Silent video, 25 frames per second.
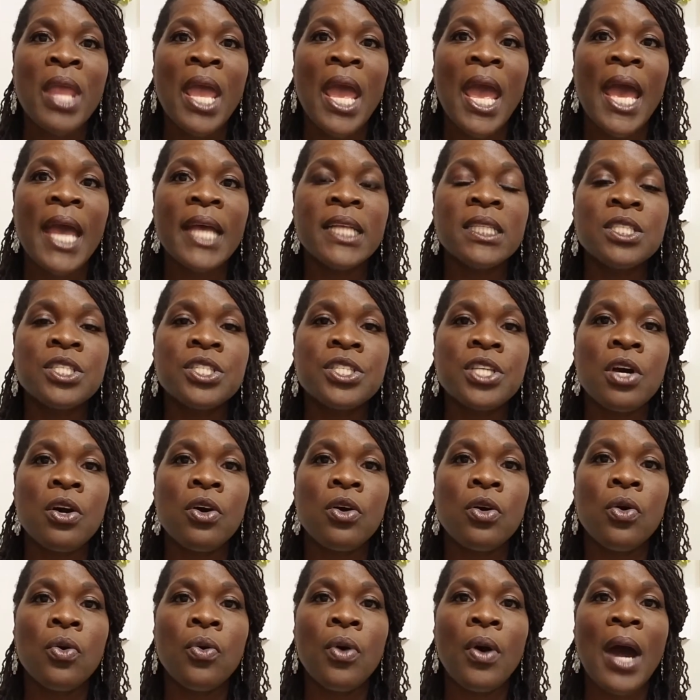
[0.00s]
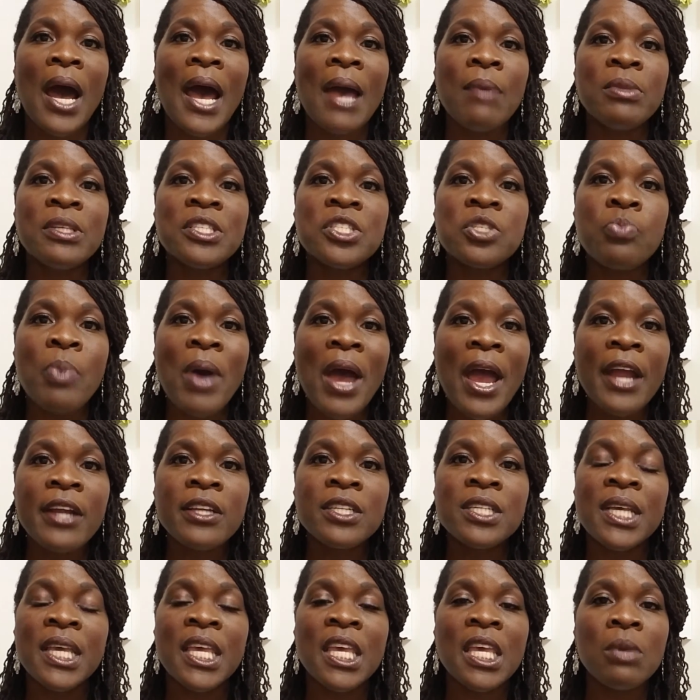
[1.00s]
And so I'm inspired
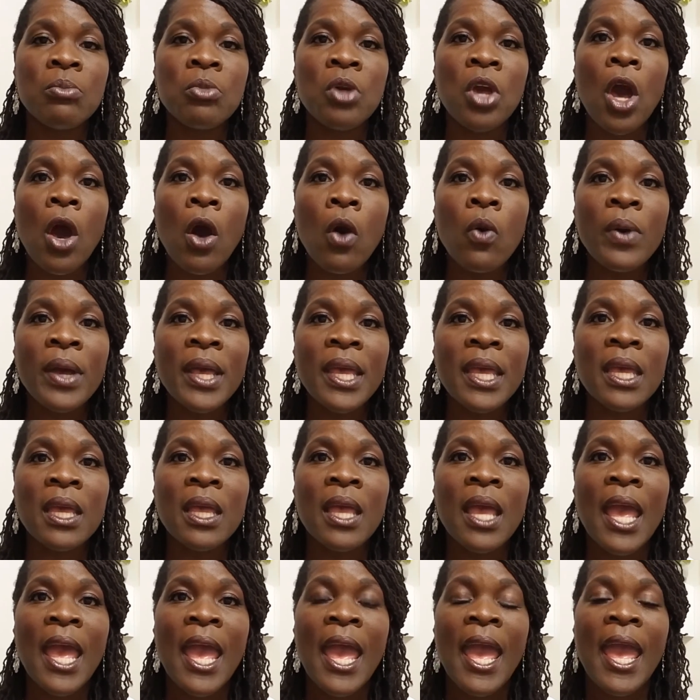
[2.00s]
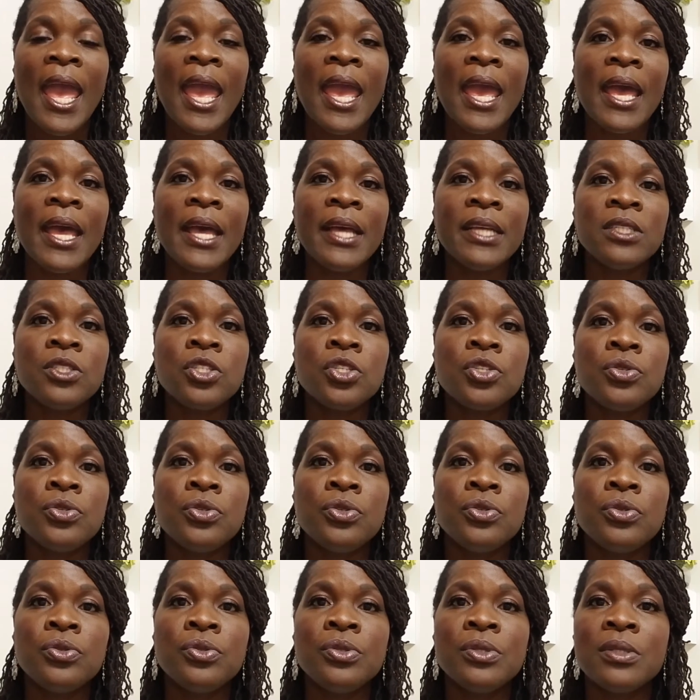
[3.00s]
to keep going and
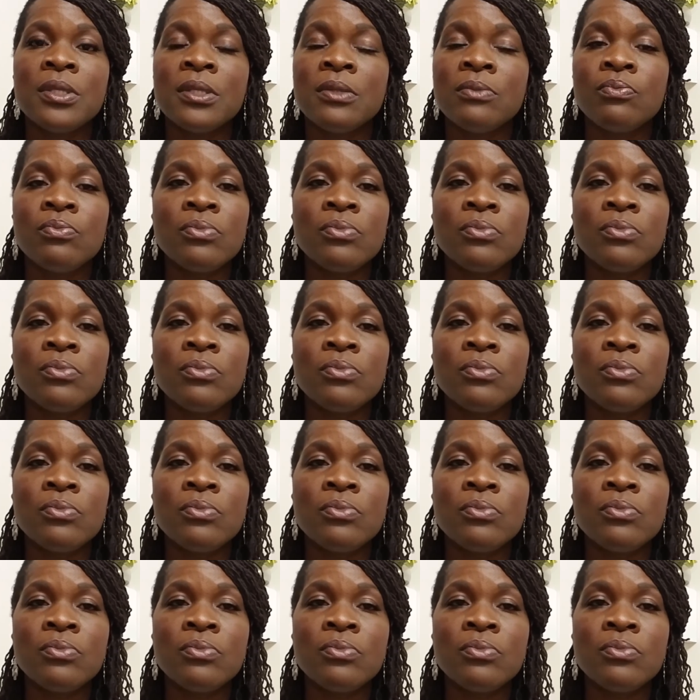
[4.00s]
to